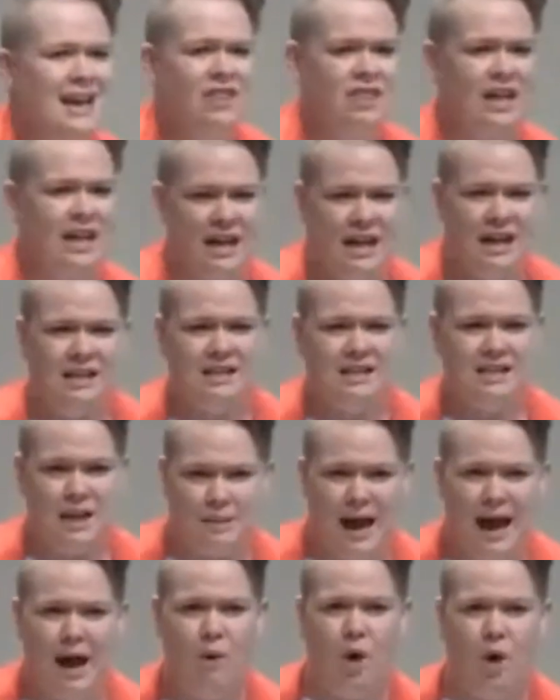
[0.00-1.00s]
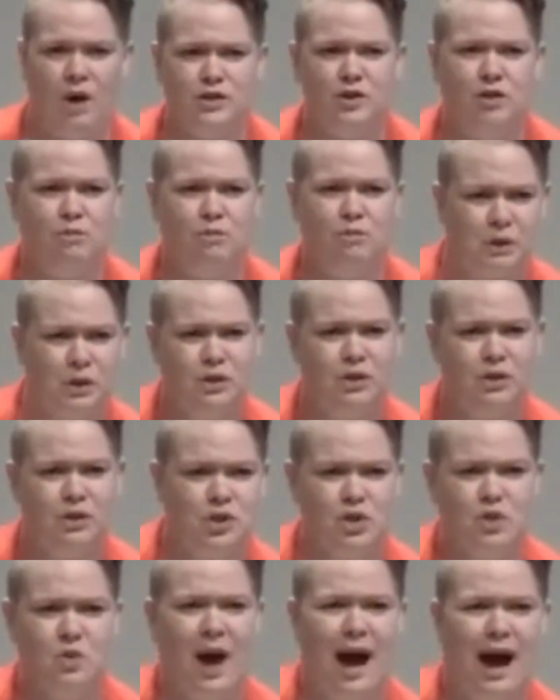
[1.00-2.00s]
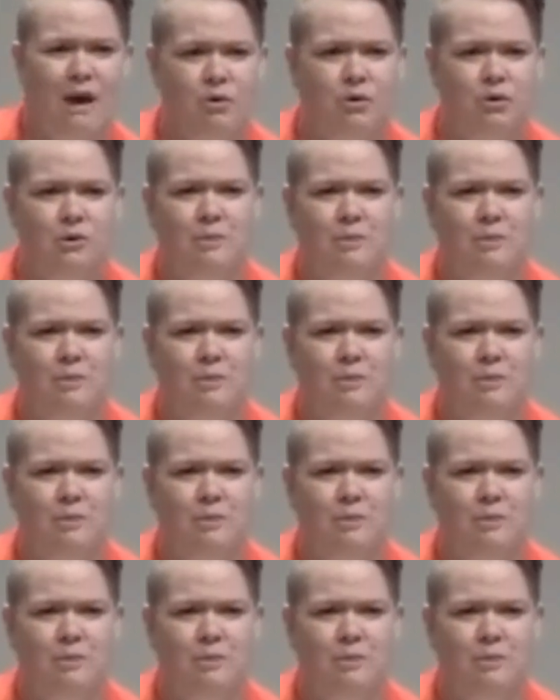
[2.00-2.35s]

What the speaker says: that somehow also burns you out